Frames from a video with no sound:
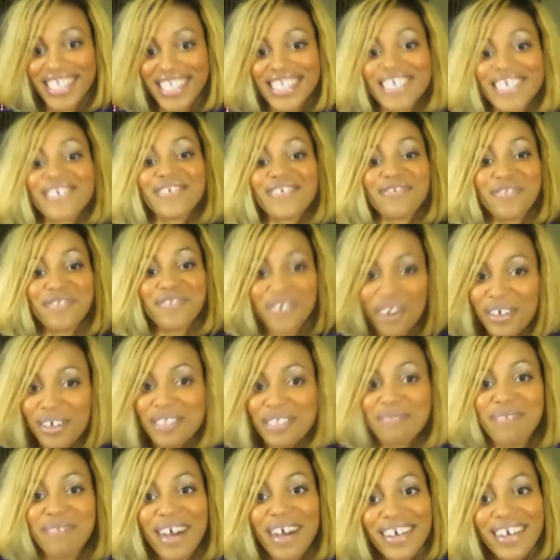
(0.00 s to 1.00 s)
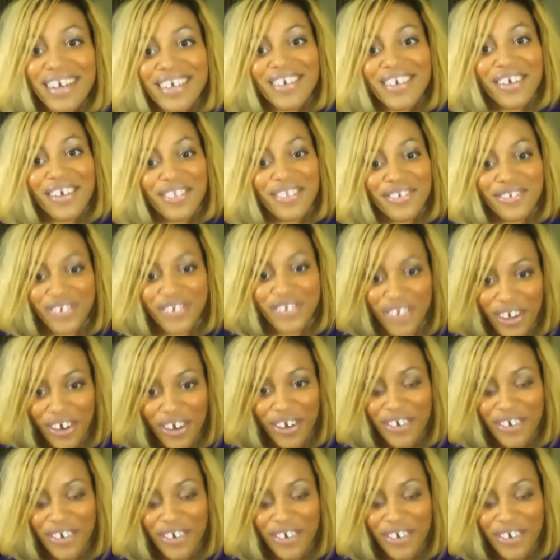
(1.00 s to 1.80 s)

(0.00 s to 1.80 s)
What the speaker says: because you talked about it on the show,